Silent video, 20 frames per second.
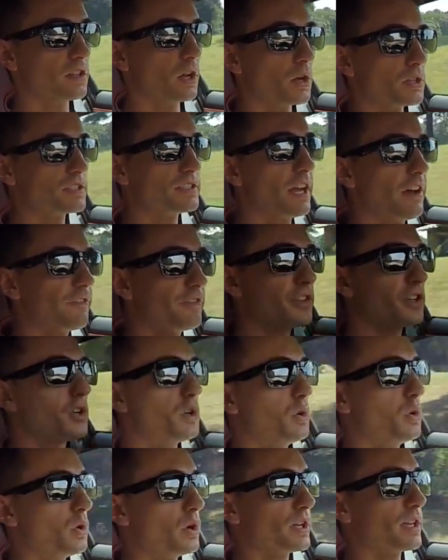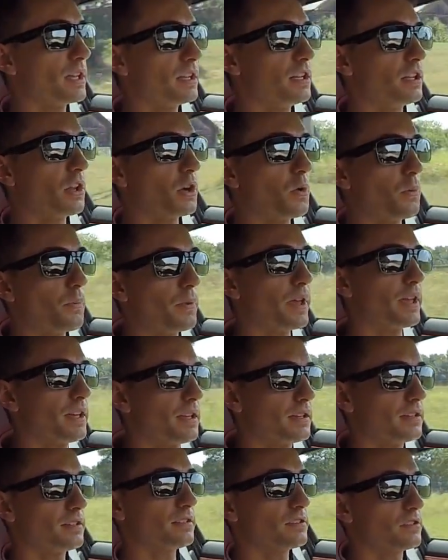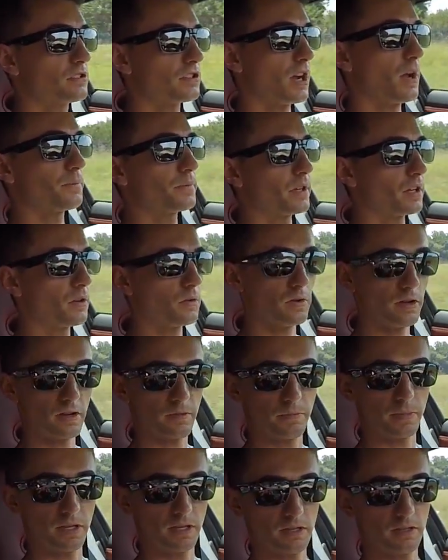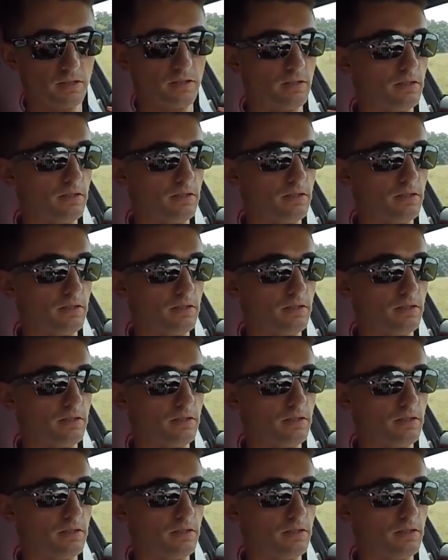It's definitely cooling it a little bit. It's dropped it quite a bit.